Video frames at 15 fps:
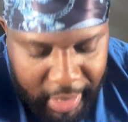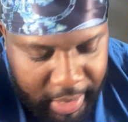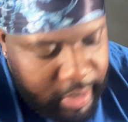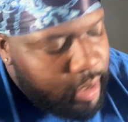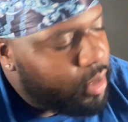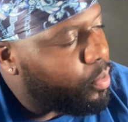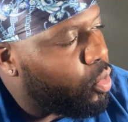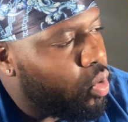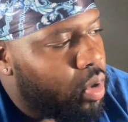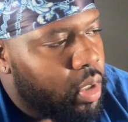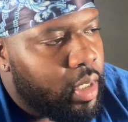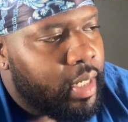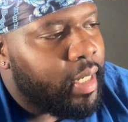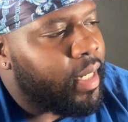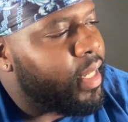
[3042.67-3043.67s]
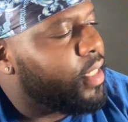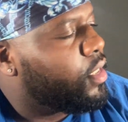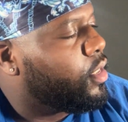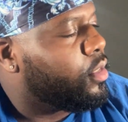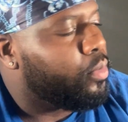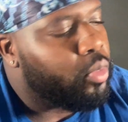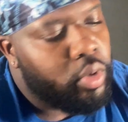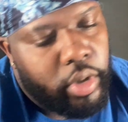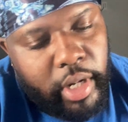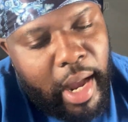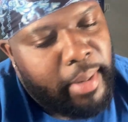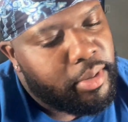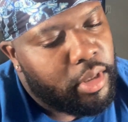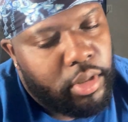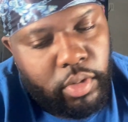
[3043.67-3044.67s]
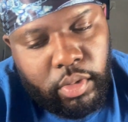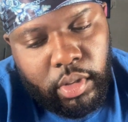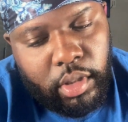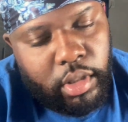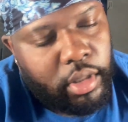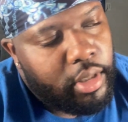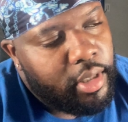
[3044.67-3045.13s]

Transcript: Less is more. Less is more. Absolutely.